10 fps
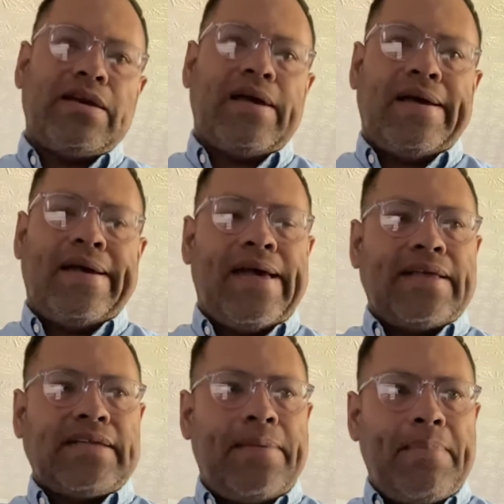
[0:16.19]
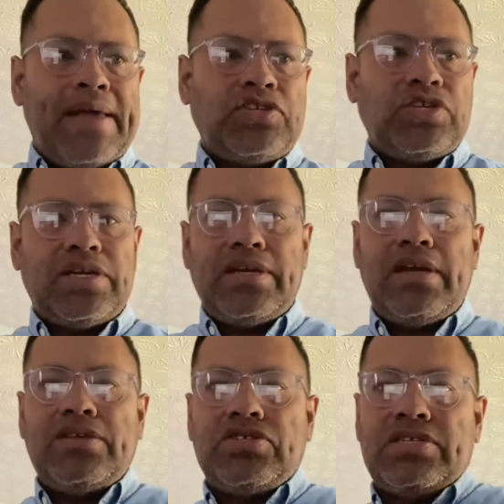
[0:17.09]
Uh, as I
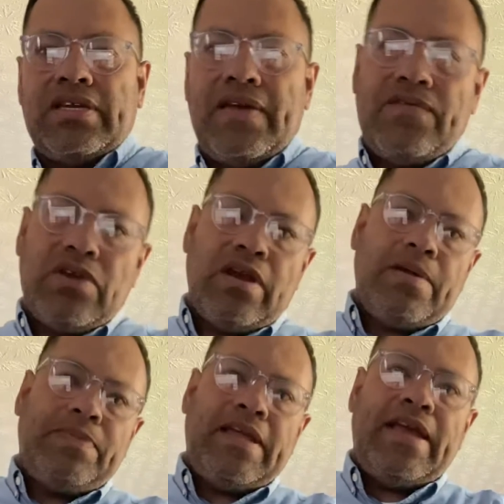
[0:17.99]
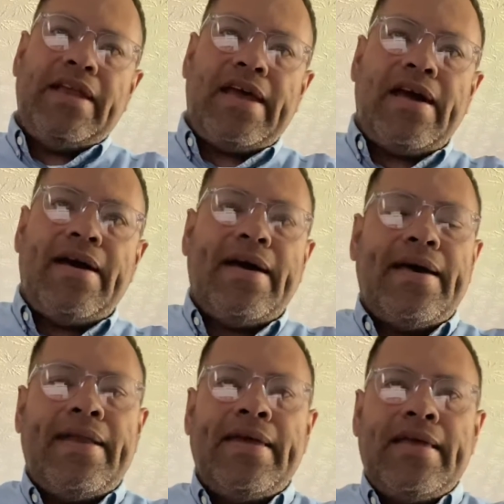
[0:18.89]
mentioned, just to give you an update
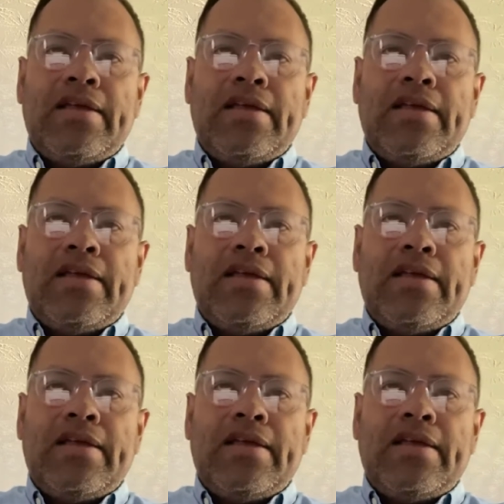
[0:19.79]
on